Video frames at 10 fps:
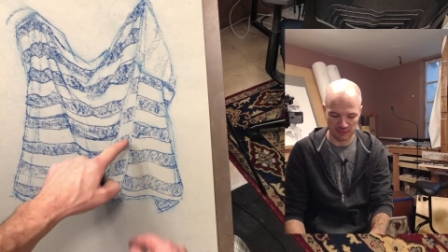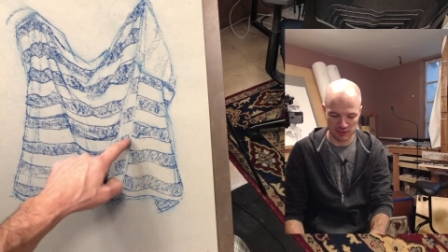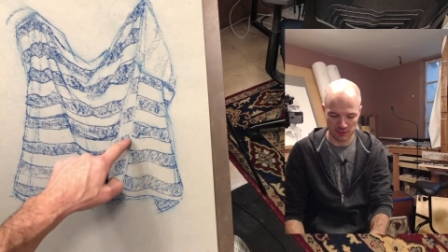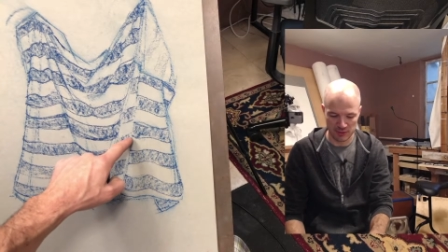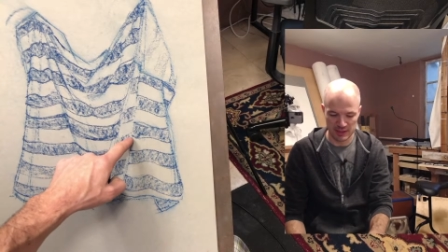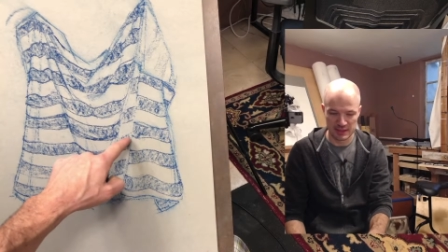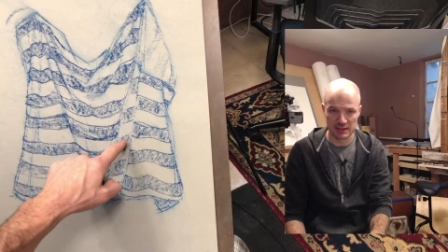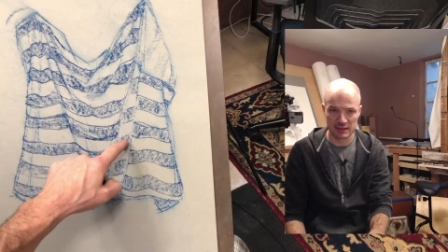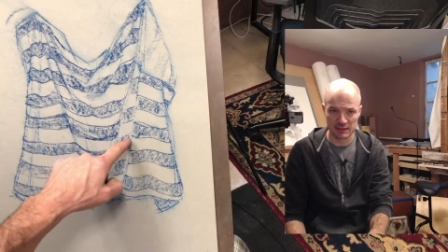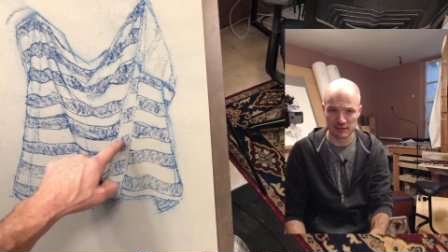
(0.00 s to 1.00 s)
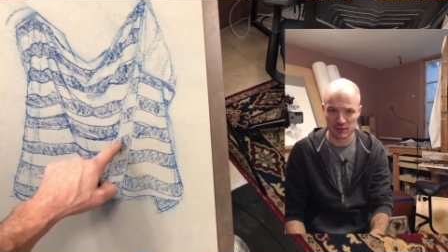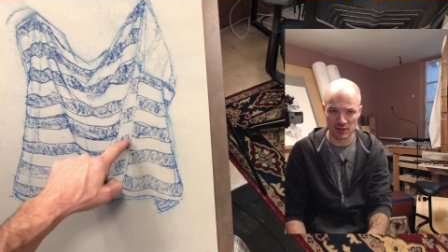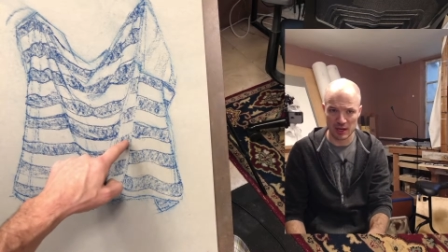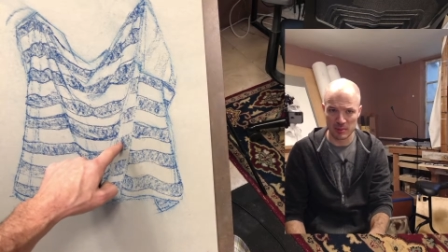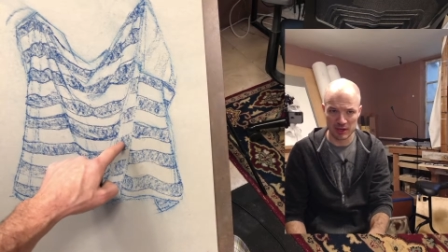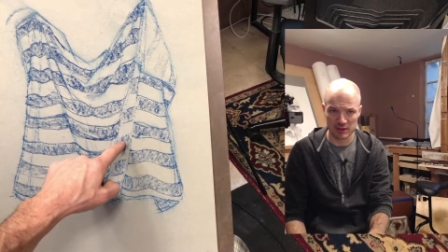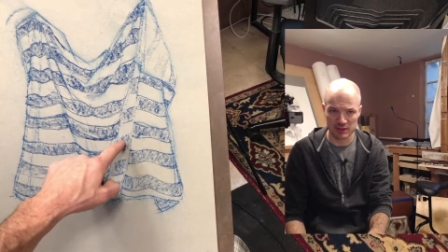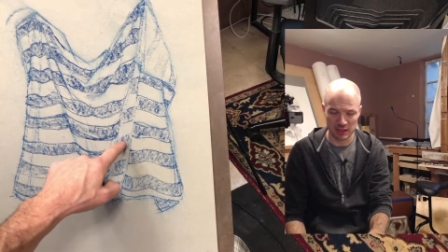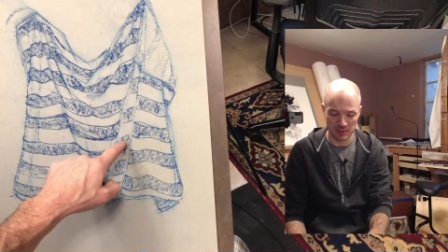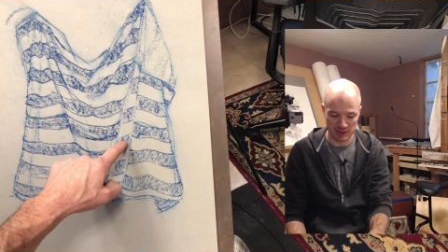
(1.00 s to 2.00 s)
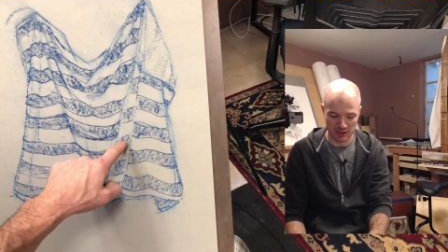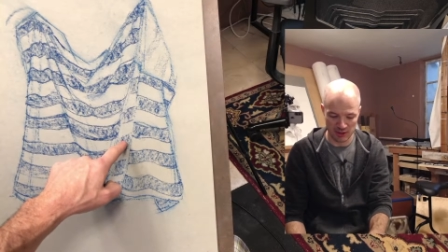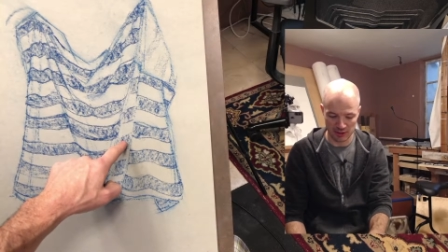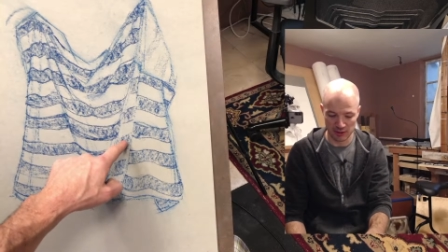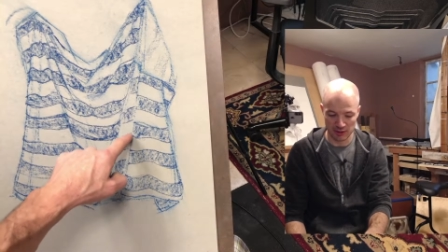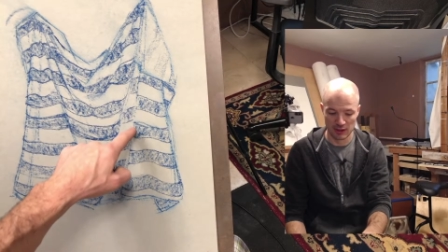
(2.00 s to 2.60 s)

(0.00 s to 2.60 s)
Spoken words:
So this stripe here is going to be darker